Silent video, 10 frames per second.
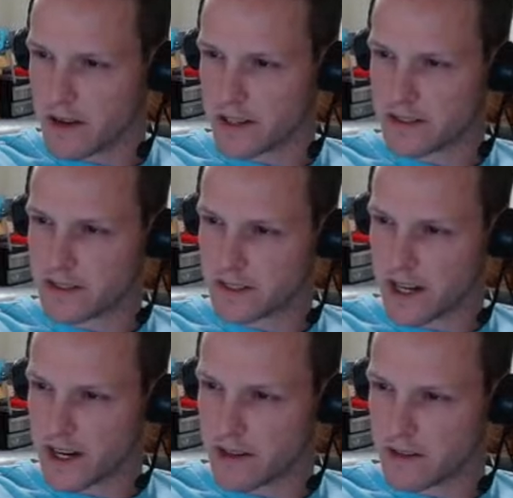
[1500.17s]
It
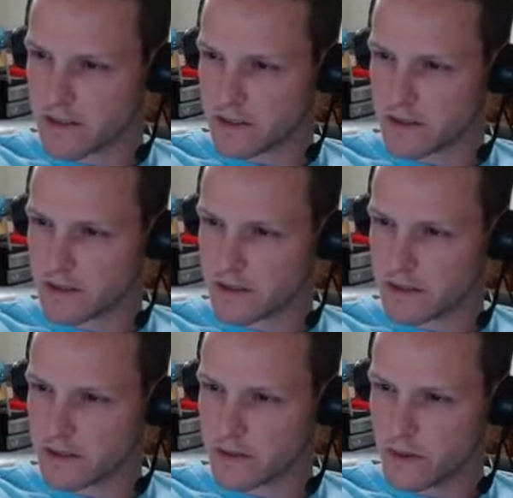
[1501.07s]
scales
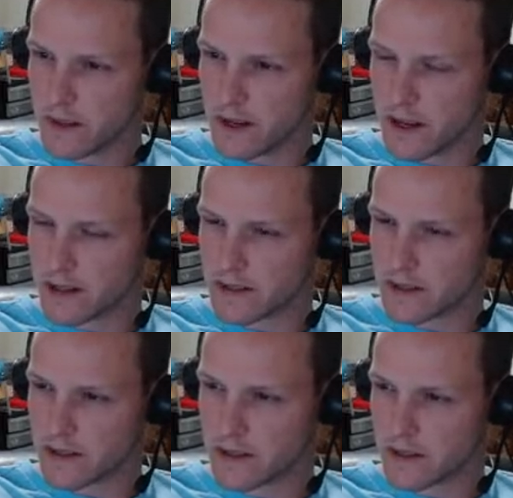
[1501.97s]
really nicely,